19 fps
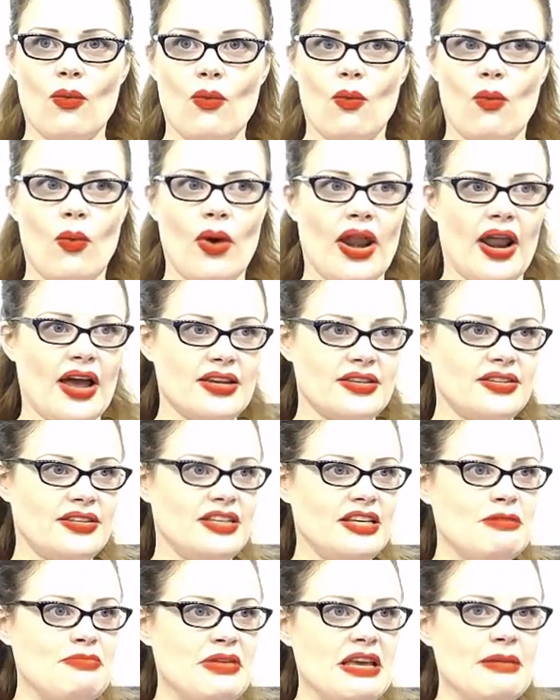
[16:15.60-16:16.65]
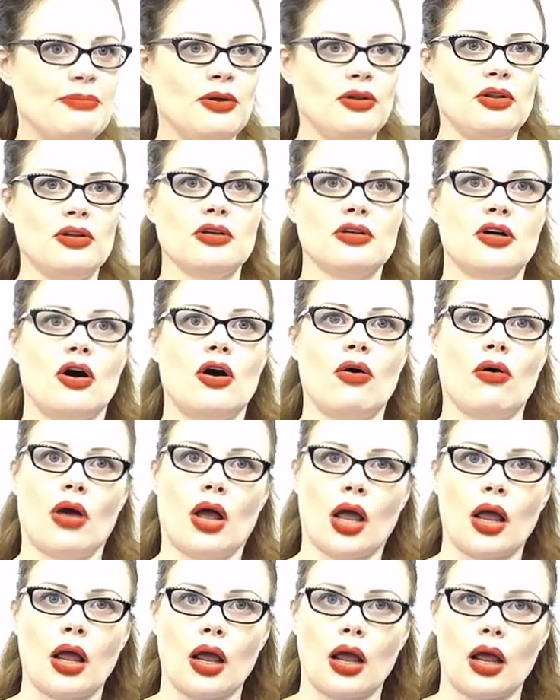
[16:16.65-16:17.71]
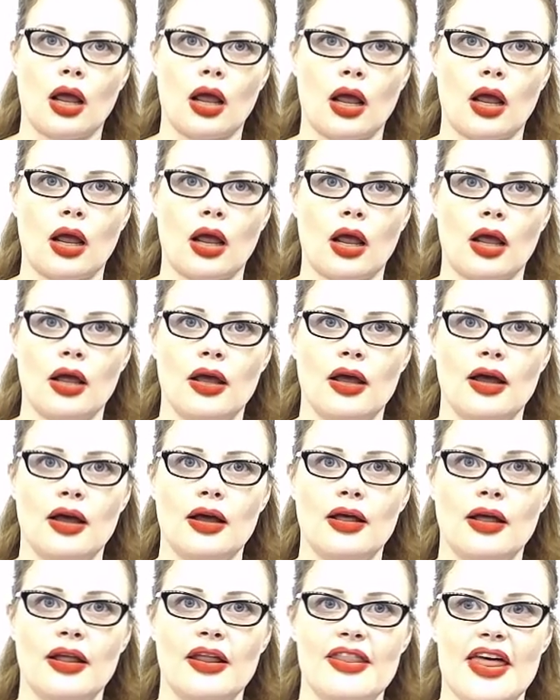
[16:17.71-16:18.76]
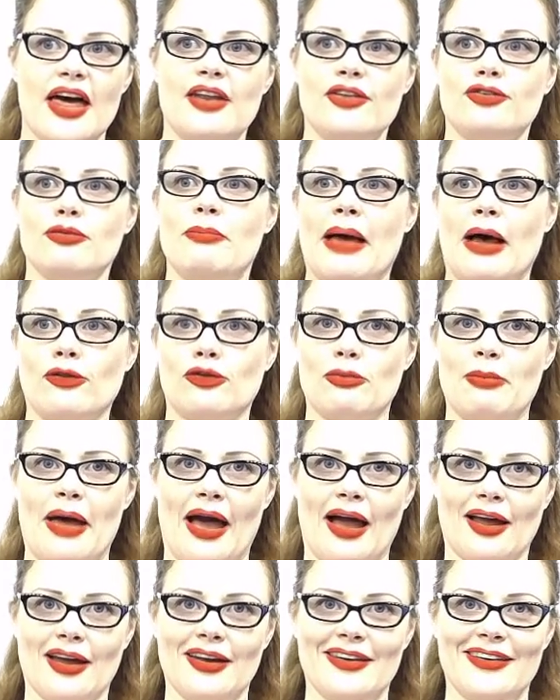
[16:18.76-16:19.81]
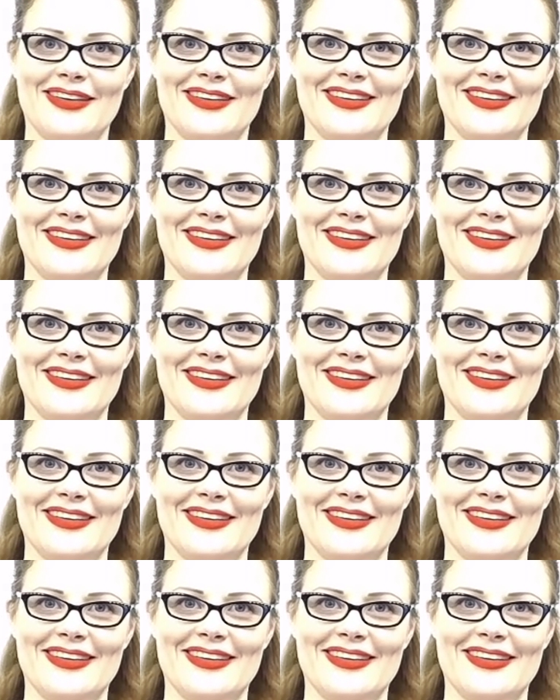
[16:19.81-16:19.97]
when I see people go, that is a bounce back.